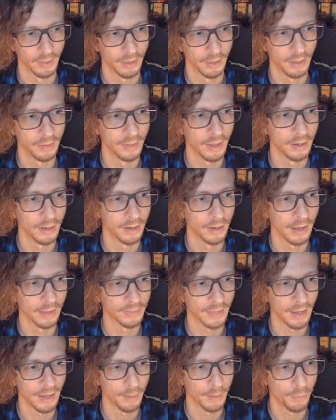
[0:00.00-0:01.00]
And then at
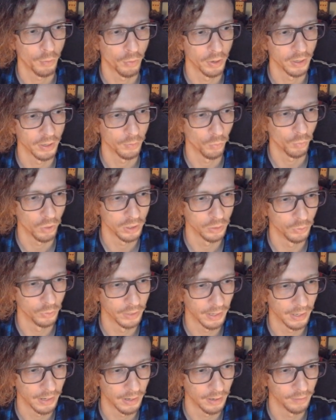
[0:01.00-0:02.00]
that point, what you would
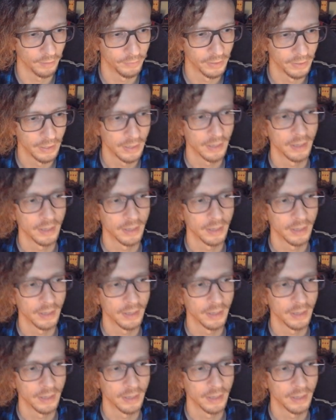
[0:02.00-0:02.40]
have